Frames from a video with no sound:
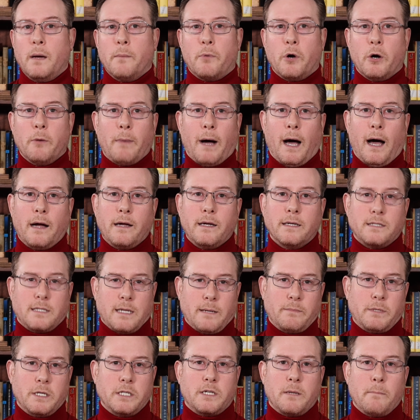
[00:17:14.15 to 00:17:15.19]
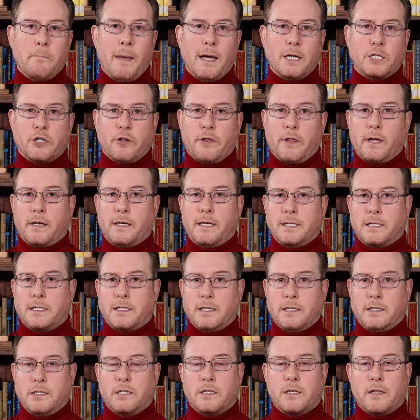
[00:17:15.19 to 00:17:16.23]
Purbach attempted to measure the
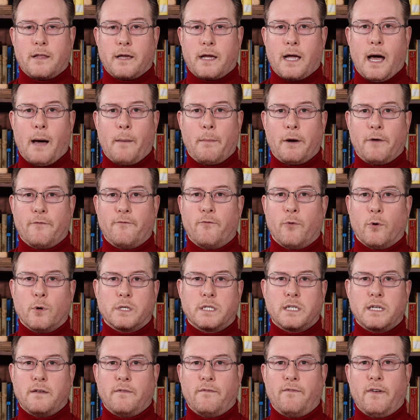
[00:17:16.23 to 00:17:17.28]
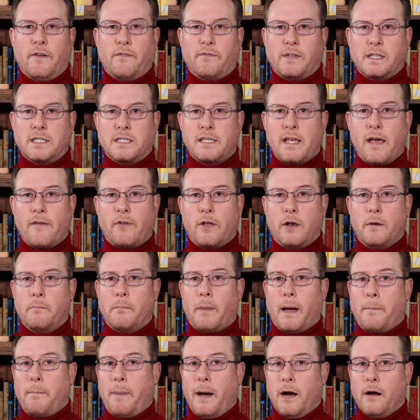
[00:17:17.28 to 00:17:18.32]
distance to the comet of 1457
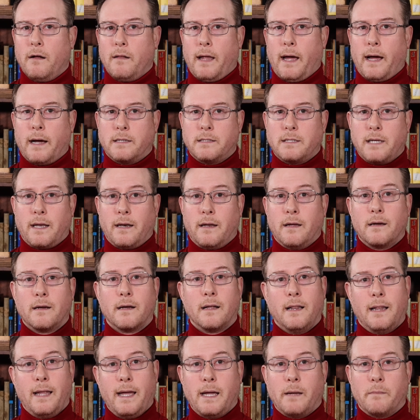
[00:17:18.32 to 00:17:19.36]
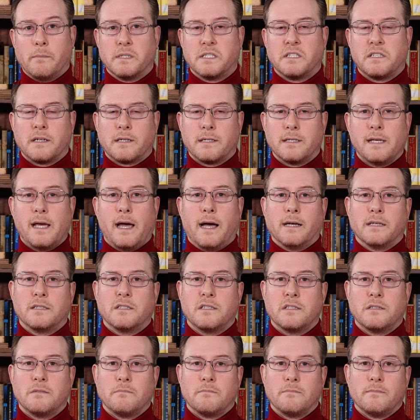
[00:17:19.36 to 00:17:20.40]
by parallax and claimed
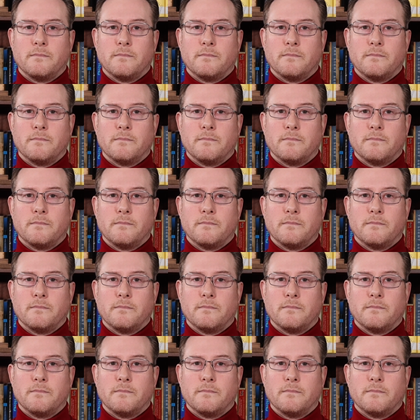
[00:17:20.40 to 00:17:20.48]
success.